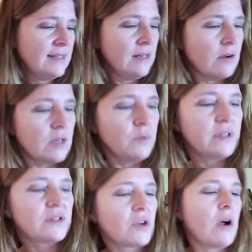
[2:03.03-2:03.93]
get on
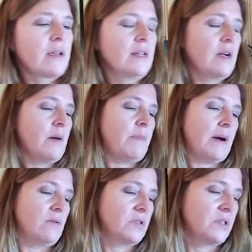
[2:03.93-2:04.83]
with talking
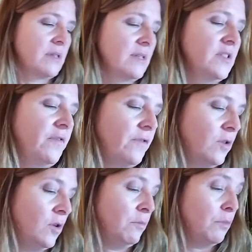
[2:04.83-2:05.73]
about this
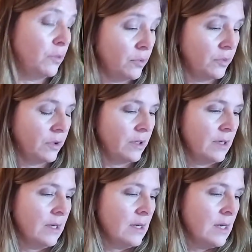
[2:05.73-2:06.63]
full moon.
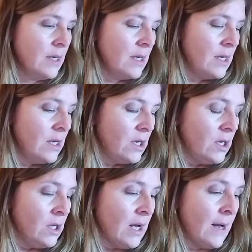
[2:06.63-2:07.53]

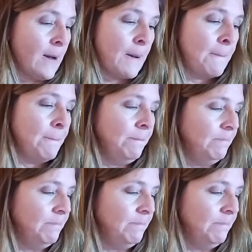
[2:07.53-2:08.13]
Um,